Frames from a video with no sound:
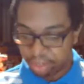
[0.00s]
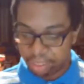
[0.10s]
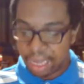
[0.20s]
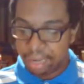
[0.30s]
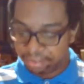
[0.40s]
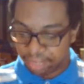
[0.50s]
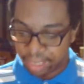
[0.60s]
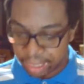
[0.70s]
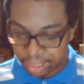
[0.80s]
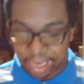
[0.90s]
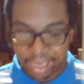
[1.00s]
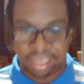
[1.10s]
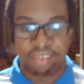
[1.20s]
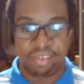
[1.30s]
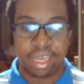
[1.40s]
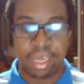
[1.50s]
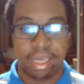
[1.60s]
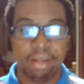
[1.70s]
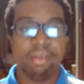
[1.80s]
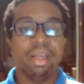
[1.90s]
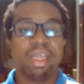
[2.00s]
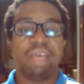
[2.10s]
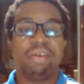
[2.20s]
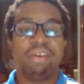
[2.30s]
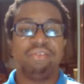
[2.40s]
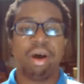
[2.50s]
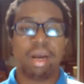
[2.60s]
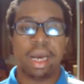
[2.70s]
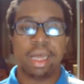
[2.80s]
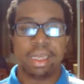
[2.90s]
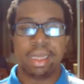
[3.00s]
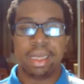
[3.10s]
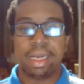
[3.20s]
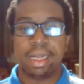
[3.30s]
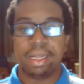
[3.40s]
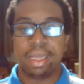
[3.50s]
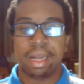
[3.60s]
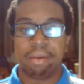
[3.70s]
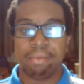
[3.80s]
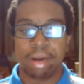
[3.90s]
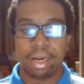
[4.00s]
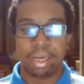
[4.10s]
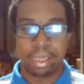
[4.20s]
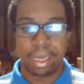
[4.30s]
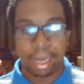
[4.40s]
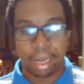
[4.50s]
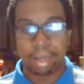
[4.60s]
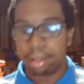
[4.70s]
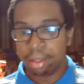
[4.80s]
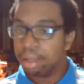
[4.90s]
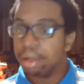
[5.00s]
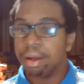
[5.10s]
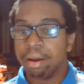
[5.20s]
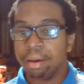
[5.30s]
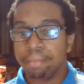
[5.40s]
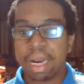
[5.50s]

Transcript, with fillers: day of the night night TV TV forecasting any any year one here. But